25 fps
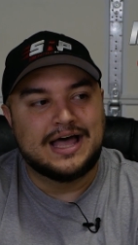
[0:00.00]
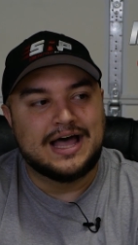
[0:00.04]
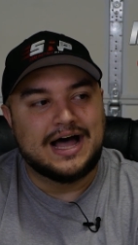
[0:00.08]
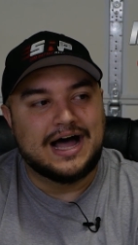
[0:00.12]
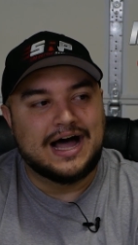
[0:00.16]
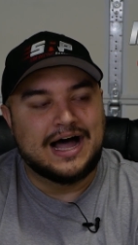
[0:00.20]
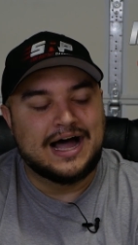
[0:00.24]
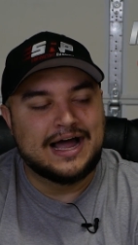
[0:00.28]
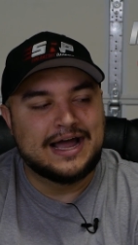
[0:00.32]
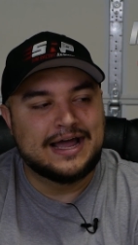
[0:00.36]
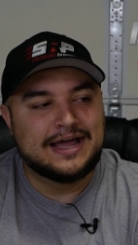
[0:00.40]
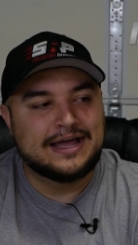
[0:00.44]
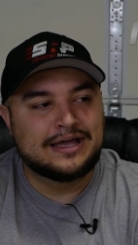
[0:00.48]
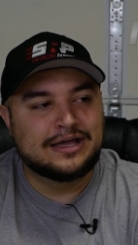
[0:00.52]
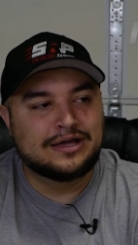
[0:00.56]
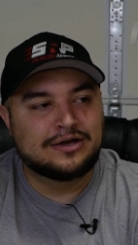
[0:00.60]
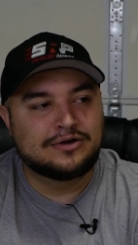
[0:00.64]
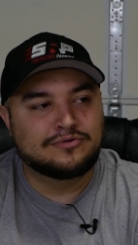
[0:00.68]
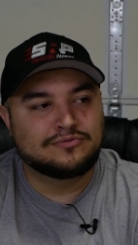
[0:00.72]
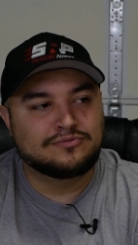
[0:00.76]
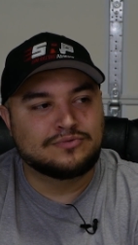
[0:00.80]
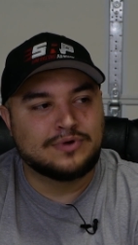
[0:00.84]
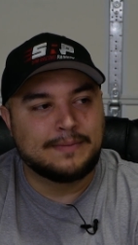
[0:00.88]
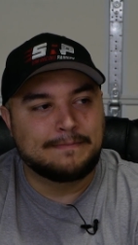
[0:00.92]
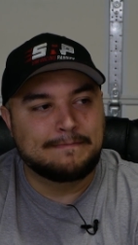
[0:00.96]
I
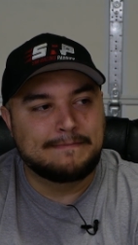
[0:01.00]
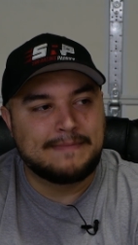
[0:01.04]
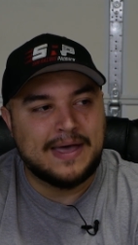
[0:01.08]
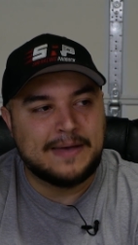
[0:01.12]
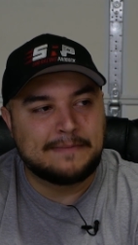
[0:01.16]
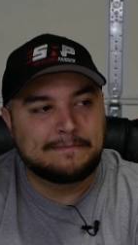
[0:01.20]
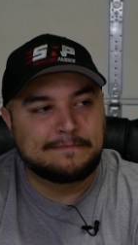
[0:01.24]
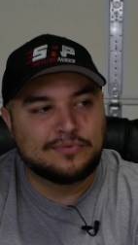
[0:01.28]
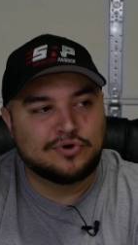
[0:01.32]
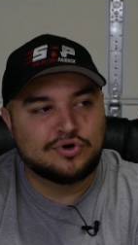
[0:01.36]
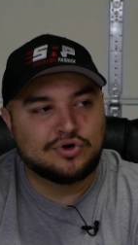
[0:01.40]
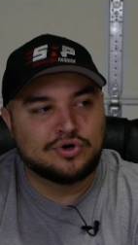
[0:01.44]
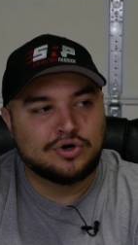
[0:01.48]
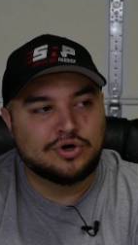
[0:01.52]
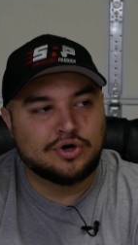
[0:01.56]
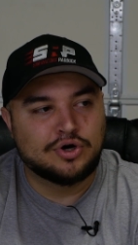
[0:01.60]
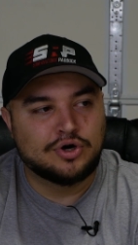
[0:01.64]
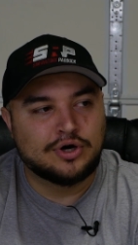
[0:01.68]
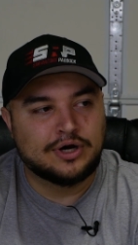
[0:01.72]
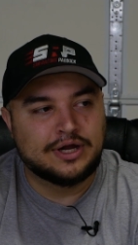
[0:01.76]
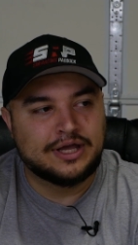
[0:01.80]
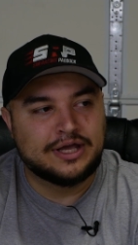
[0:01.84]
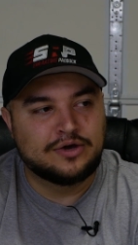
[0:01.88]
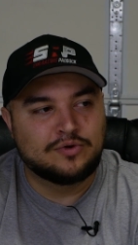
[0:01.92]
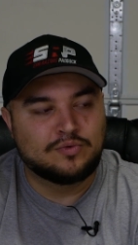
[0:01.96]

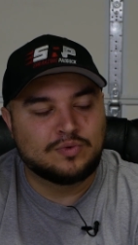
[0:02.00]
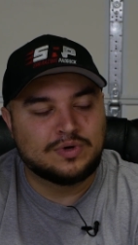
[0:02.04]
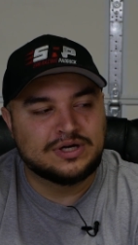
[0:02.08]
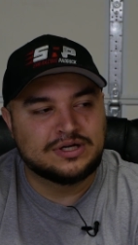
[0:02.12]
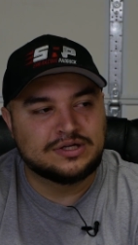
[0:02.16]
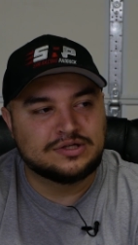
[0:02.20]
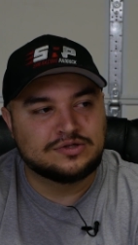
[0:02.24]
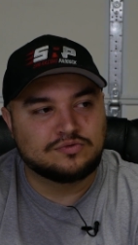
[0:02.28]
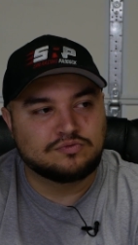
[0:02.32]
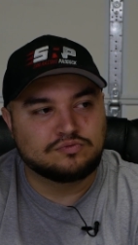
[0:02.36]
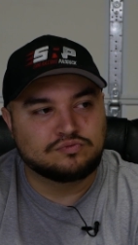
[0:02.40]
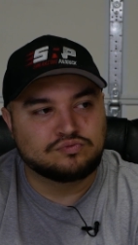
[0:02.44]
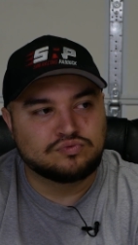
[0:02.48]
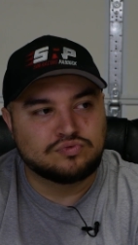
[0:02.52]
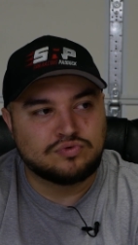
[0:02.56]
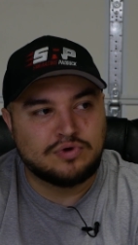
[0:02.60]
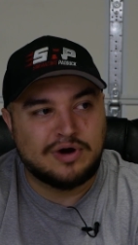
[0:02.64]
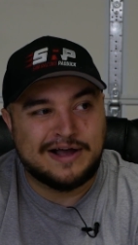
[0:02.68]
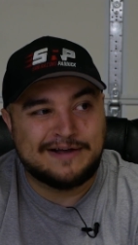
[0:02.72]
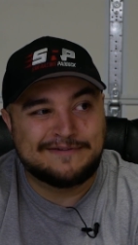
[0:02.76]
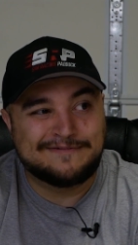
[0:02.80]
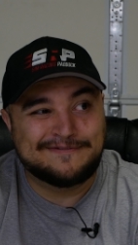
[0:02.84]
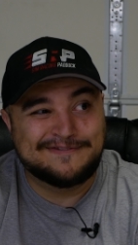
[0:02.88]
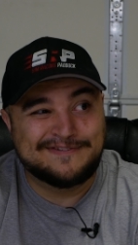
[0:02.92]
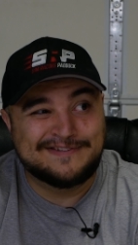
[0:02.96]
remember it was
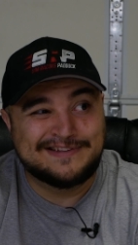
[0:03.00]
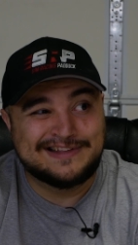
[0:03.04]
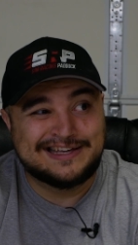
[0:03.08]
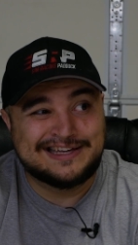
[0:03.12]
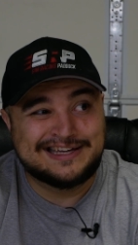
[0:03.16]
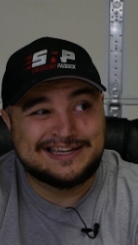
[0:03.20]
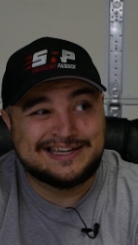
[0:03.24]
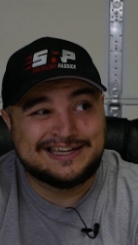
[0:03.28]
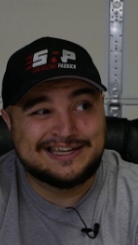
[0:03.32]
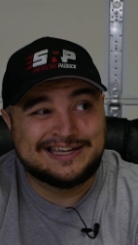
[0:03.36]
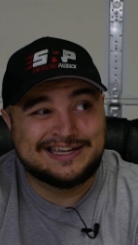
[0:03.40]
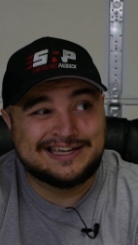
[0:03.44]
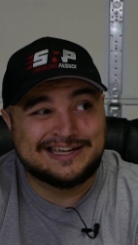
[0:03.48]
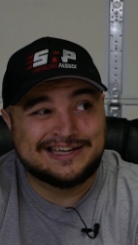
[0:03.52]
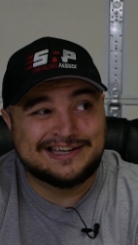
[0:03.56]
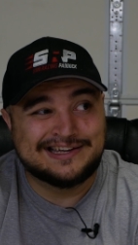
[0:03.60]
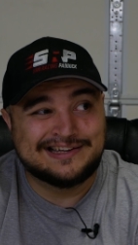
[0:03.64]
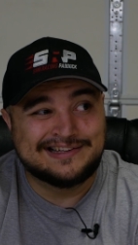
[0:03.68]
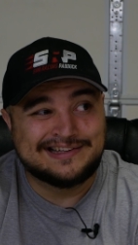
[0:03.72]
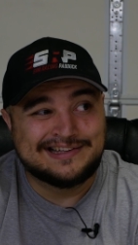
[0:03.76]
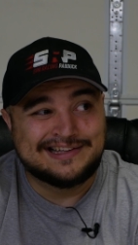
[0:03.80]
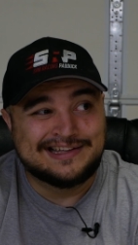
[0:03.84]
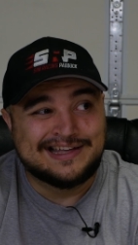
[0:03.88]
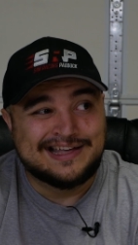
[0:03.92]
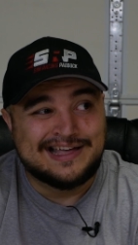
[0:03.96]
roughly
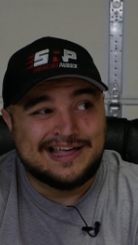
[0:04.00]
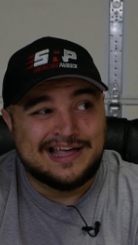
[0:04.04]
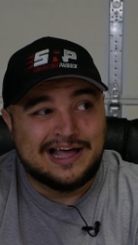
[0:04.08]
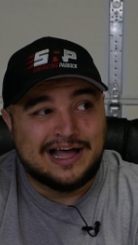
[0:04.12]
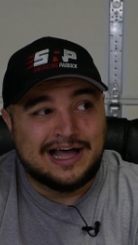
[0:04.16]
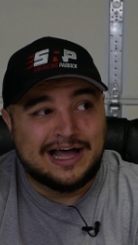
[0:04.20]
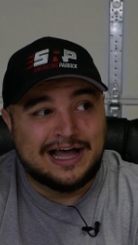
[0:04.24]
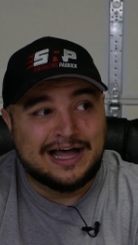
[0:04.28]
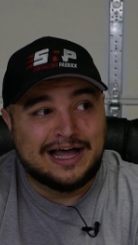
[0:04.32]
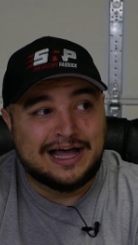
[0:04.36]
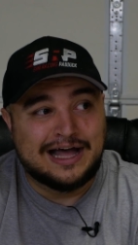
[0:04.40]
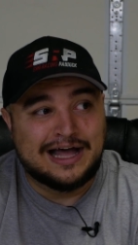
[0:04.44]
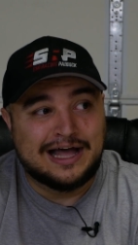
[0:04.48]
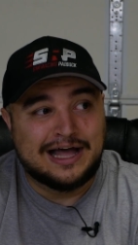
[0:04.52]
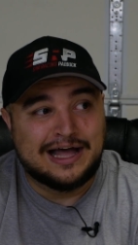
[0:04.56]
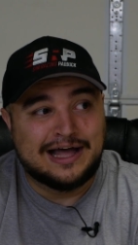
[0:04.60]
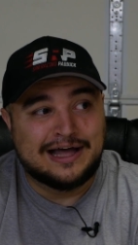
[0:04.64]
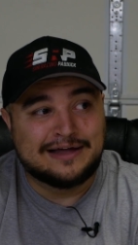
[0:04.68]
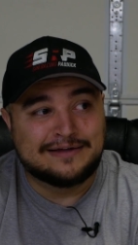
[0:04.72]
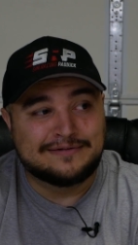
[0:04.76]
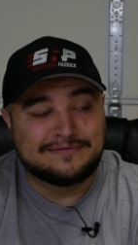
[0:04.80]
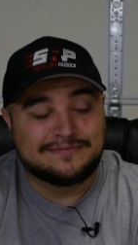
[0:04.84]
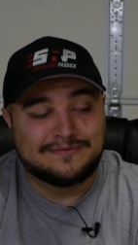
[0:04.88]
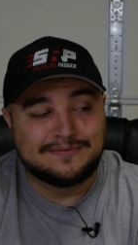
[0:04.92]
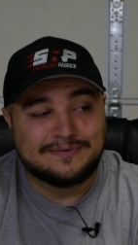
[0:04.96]

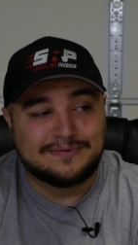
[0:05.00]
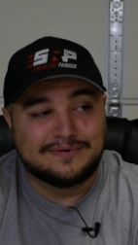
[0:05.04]
uh,